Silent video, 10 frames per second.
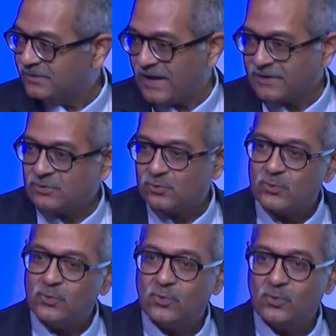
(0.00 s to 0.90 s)
Thanks to
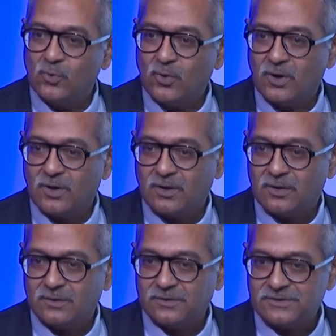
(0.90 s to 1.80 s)

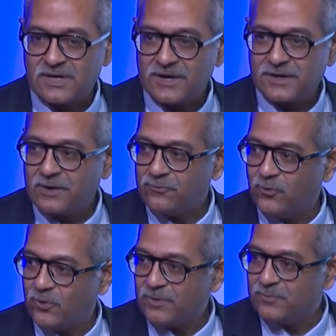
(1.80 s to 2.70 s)
uh, the Chanakya
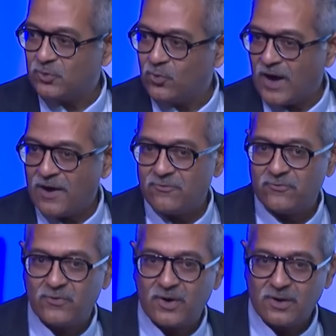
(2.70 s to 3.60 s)
Forum to
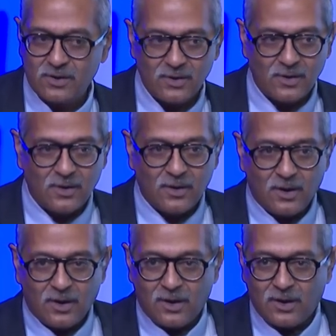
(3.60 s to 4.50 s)
have uh,
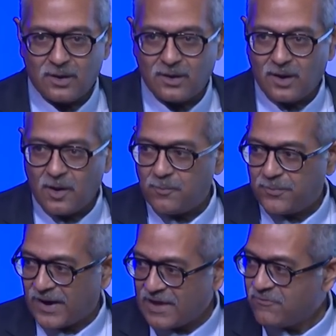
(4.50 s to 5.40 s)
uh, a
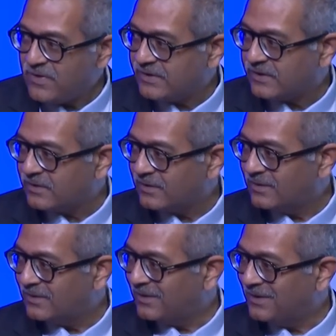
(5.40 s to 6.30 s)
private
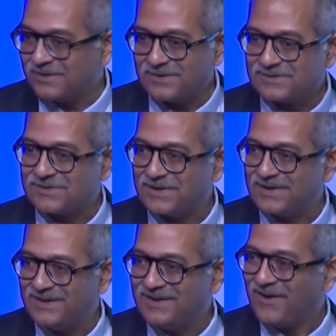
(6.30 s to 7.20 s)

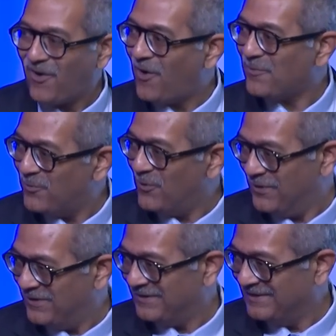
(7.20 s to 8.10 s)
industry on board.